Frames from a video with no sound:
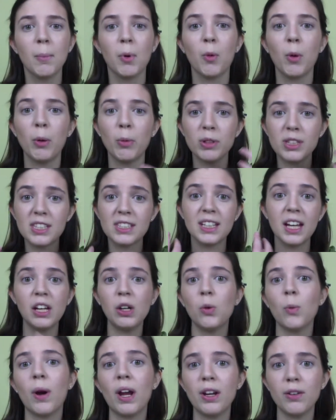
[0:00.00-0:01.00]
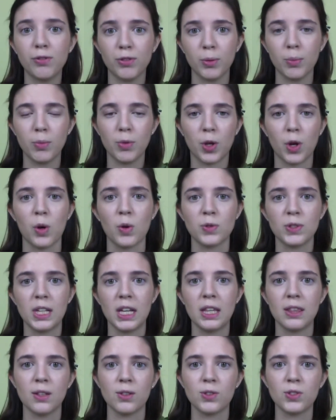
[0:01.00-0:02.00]
but we would stay away from those
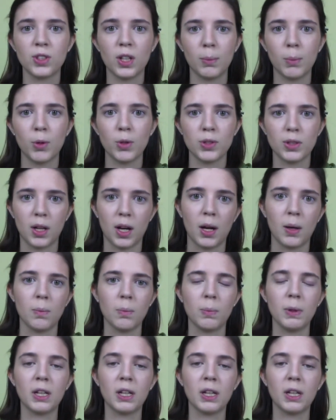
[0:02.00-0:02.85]
in the summertime